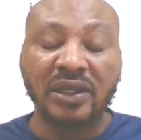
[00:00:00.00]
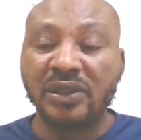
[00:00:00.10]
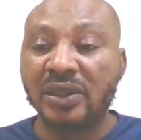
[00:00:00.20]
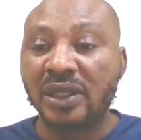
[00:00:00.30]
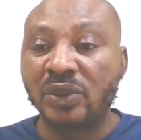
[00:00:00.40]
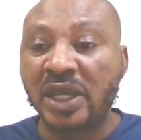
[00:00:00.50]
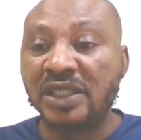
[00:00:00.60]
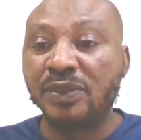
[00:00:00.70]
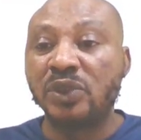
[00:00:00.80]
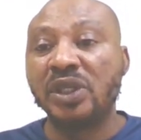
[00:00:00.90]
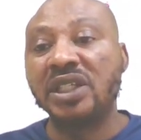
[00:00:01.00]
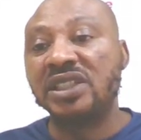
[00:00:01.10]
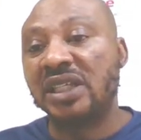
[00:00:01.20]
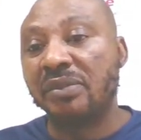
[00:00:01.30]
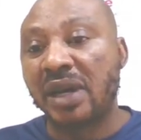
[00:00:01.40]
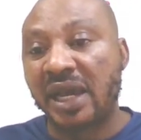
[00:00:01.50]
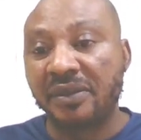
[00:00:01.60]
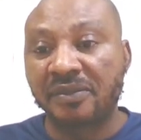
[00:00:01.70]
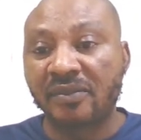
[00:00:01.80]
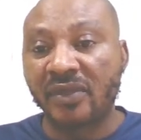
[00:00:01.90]
USB to HDMI.
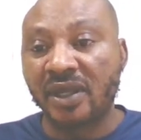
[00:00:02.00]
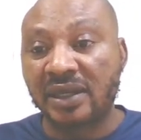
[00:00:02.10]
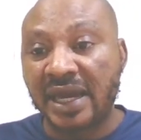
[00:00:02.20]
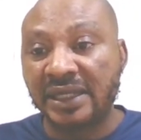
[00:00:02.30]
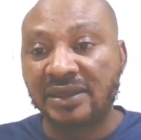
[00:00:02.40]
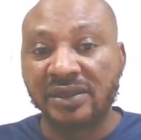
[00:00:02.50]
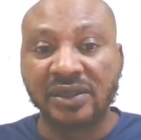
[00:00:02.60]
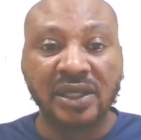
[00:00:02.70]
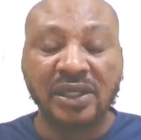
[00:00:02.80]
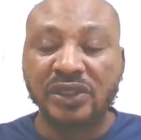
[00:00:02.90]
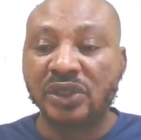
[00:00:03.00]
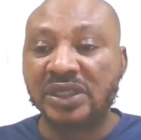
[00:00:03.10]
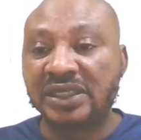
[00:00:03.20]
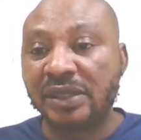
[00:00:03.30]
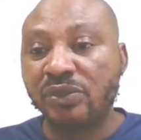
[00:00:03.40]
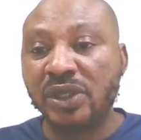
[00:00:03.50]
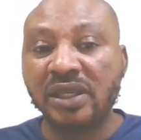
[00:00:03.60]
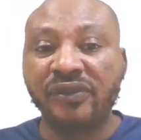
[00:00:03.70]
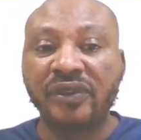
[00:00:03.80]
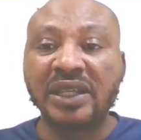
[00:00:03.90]
All right. So the same way,
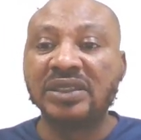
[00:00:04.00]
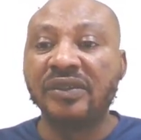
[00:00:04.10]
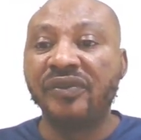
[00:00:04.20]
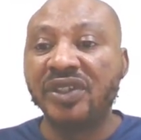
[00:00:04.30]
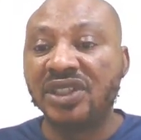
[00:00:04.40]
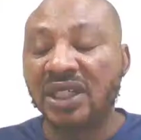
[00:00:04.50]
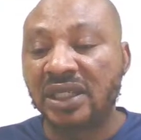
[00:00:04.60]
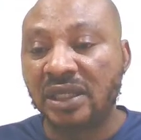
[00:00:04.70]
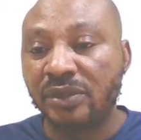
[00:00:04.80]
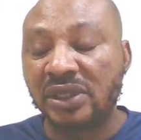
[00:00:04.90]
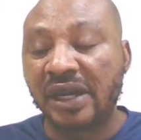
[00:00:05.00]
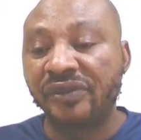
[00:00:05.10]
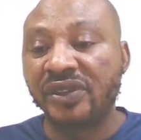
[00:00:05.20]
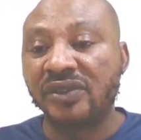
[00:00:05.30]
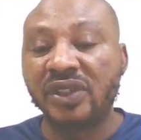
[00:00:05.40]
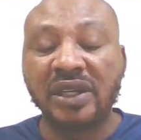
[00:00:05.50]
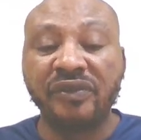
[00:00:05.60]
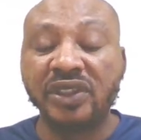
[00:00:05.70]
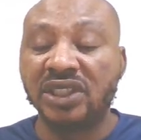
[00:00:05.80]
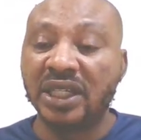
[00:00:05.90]
if you are using a VGA cable,
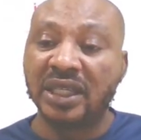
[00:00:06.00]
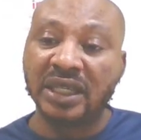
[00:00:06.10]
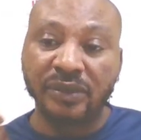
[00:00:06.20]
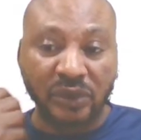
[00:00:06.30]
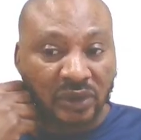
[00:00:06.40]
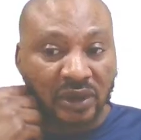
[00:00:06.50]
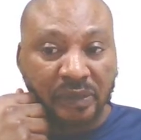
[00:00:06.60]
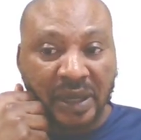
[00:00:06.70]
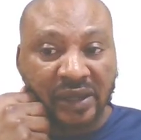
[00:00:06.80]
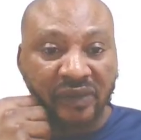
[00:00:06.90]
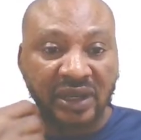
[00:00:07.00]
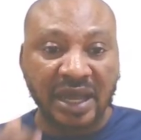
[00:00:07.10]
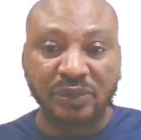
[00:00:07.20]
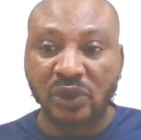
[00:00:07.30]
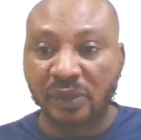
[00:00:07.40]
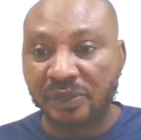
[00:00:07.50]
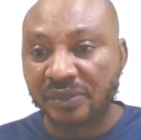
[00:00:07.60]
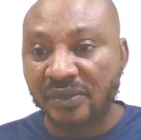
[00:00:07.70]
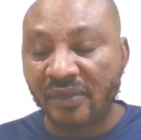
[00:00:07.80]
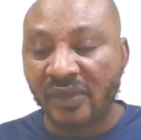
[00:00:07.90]
VGA cable on the back of a laptop,
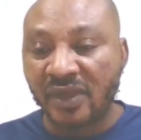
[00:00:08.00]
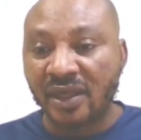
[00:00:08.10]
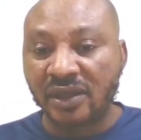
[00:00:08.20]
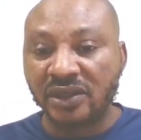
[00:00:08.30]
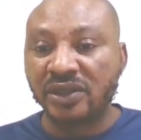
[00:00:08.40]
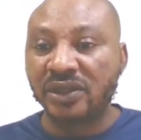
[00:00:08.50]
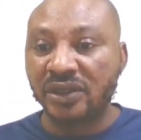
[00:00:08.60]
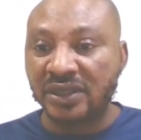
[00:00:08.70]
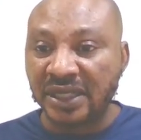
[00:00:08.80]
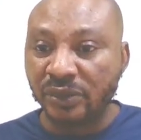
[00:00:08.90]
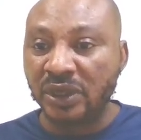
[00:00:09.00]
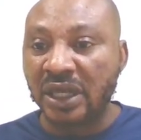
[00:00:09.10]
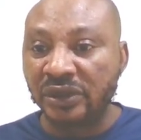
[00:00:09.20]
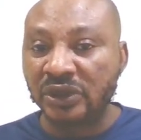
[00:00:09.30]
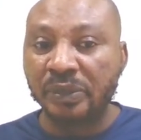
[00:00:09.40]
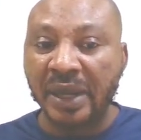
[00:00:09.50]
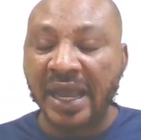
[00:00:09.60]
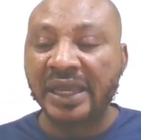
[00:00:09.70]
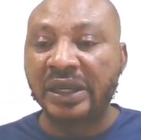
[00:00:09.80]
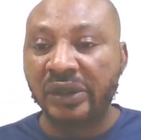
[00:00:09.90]
the same way you can also
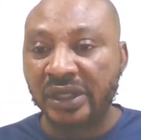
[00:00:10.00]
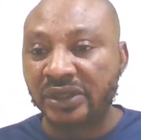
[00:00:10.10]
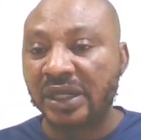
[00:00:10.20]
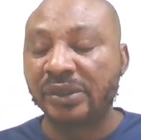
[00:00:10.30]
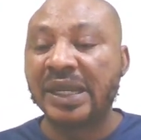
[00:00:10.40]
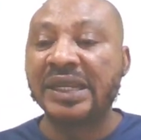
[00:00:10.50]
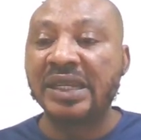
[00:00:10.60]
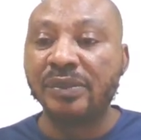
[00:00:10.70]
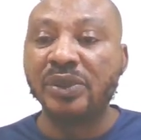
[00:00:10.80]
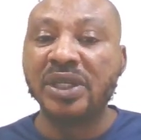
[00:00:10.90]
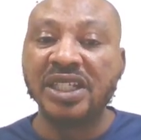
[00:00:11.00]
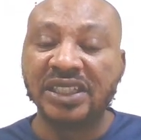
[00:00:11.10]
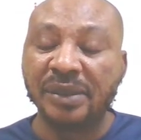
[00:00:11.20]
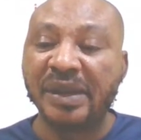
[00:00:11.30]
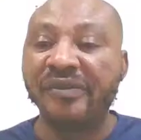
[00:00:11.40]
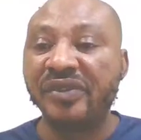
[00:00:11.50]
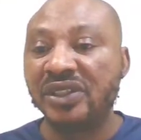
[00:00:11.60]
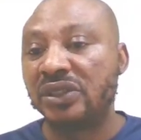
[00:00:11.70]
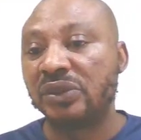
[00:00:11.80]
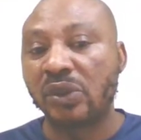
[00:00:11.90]
buy a connector that will enable HDMI and
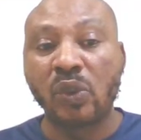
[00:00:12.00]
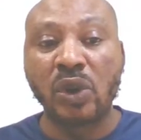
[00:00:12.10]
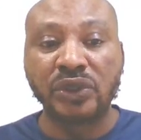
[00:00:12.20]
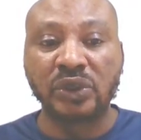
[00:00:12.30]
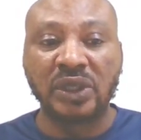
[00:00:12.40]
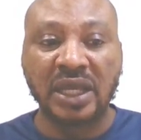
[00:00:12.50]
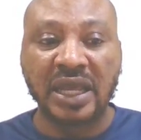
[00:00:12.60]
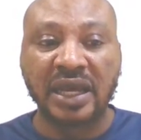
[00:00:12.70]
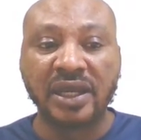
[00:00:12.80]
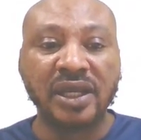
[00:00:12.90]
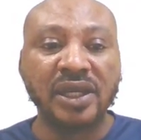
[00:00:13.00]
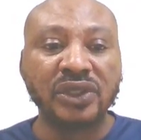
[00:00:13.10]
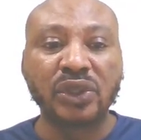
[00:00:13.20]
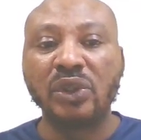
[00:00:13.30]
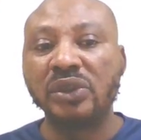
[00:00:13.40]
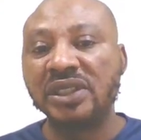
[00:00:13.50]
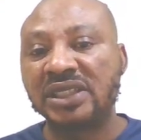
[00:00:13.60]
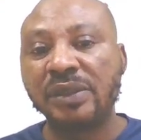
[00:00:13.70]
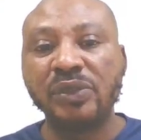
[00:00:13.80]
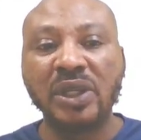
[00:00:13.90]
VGA to work together. So the
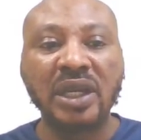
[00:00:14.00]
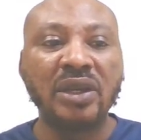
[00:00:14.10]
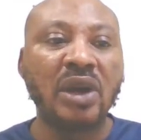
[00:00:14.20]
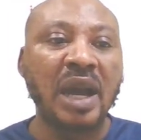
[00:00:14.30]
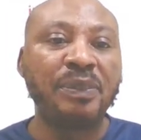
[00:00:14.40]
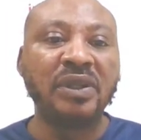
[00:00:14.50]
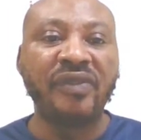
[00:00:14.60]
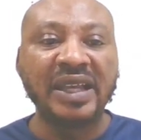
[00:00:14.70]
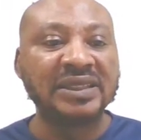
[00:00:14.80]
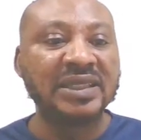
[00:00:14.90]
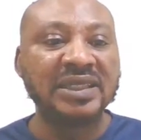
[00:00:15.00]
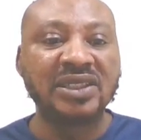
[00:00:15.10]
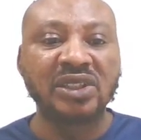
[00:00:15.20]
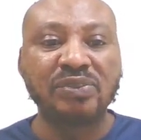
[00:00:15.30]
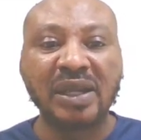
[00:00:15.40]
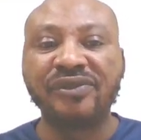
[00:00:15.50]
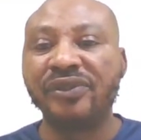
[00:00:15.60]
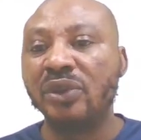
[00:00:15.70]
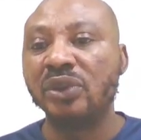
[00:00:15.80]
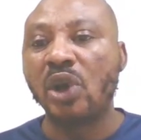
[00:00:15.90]
same way your Apple devices, your
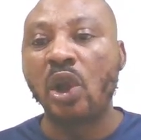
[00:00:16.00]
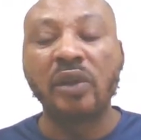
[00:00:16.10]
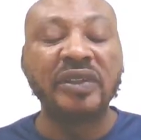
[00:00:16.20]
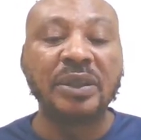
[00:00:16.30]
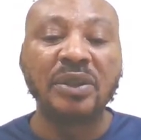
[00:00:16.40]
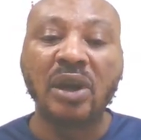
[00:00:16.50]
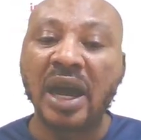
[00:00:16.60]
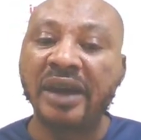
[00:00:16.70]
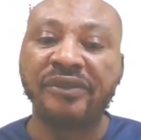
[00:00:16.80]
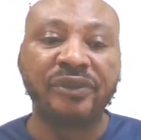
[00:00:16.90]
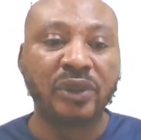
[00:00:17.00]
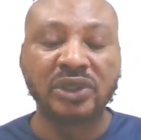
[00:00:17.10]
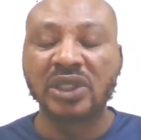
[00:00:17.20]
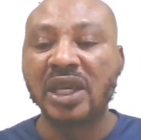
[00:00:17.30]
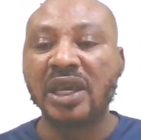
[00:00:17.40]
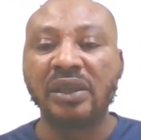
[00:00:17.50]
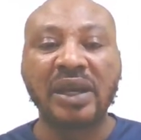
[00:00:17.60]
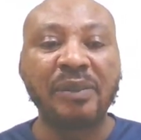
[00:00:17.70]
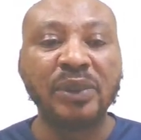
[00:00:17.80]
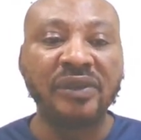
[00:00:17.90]
smartphone, all of them, you have your
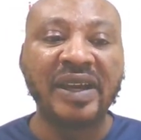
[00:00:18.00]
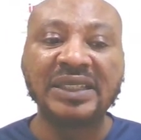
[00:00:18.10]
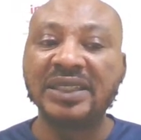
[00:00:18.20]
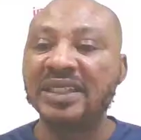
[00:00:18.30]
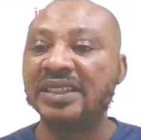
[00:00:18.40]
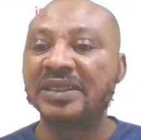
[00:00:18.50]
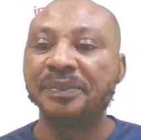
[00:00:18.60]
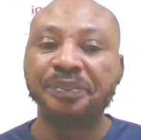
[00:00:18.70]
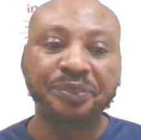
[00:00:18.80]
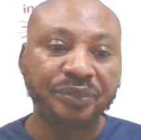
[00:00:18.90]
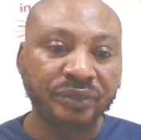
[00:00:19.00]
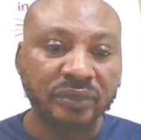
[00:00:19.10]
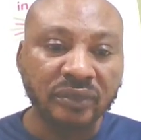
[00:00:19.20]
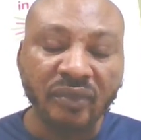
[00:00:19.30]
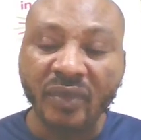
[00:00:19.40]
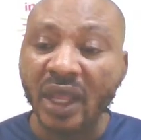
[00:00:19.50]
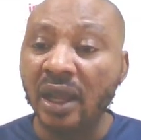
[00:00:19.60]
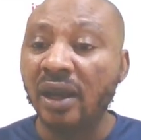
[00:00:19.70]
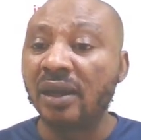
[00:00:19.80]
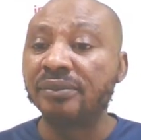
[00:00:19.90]
Apple devices,
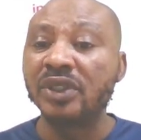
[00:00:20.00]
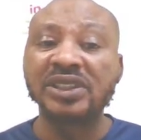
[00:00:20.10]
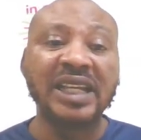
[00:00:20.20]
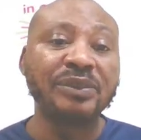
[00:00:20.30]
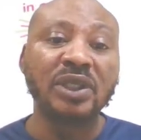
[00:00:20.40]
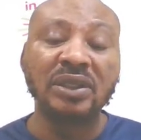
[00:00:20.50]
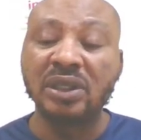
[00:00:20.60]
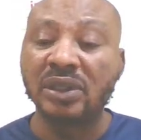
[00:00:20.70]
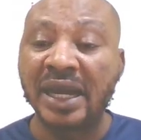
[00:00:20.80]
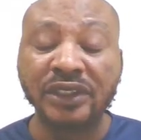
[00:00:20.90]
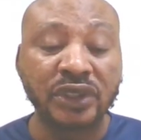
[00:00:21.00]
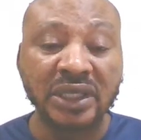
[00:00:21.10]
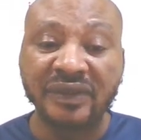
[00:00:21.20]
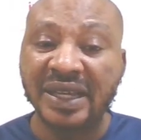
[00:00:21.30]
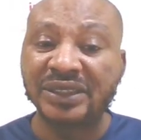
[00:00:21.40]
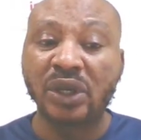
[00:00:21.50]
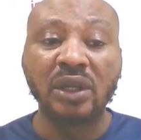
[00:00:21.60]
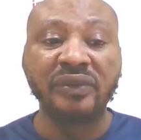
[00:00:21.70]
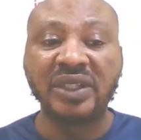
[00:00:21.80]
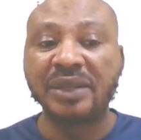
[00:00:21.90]
your Samsung, your Android devices,
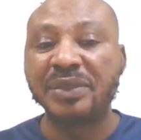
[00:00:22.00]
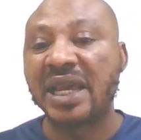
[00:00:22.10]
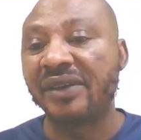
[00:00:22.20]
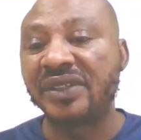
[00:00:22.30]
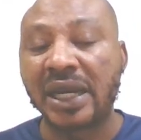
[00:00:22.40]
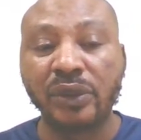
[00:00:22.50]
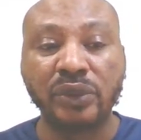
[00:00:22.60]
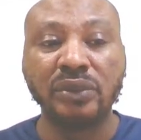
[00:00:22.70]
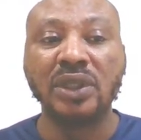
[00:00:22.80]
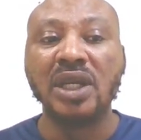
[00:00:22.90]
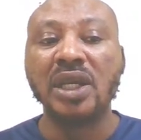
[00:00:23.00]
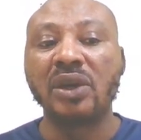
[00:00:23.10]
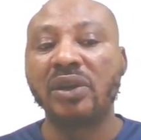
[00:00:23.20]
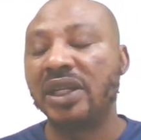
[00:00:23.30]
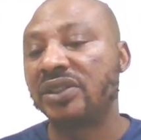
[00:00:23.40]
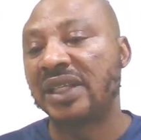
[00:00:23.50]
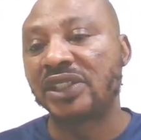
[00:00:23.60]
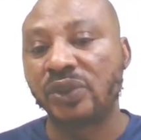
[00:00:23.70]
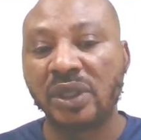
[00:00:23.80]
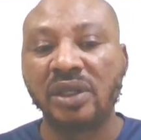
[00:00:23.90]
all of them, they have their own connector
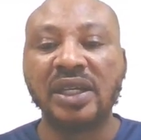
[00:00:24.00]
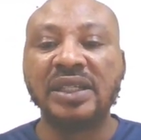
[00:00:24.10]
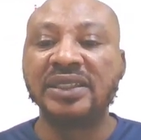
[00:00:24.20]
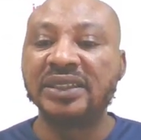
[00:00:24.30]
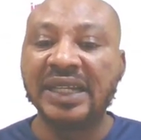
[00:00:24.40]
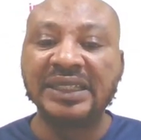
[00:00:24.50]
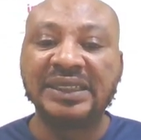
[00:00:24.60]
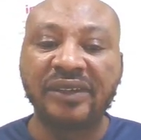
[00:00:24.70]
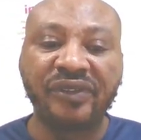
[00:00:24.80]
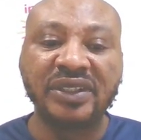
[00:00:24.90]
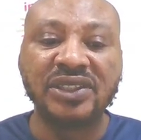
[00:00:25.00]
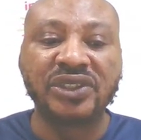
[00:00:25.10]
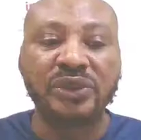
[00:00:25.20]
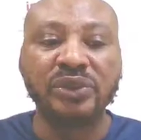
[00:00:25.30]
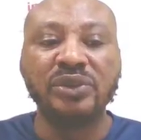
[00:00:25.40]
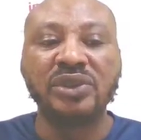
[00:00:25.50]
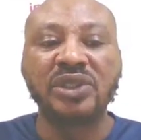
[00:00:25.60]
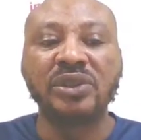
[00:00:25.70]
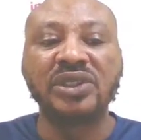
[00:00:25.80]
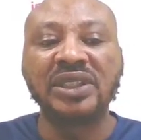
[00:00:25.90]
as well. Serial interfaces too.
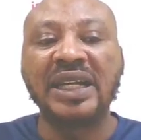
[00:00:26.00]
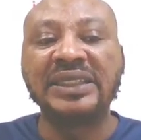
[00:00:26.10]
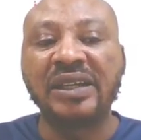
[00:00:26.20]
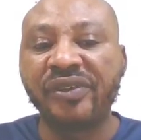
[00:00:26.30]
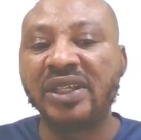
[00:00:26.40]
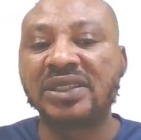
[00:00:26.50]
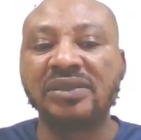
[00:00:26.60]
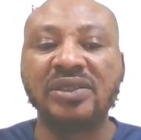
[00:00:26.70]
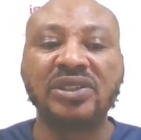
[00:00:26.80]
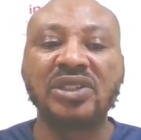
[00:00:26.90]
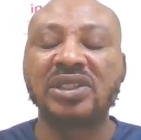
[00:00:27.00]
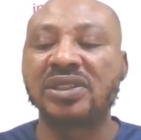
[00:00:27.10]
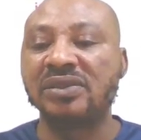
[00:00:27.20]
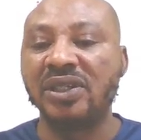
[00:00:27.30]
So serial interface is just,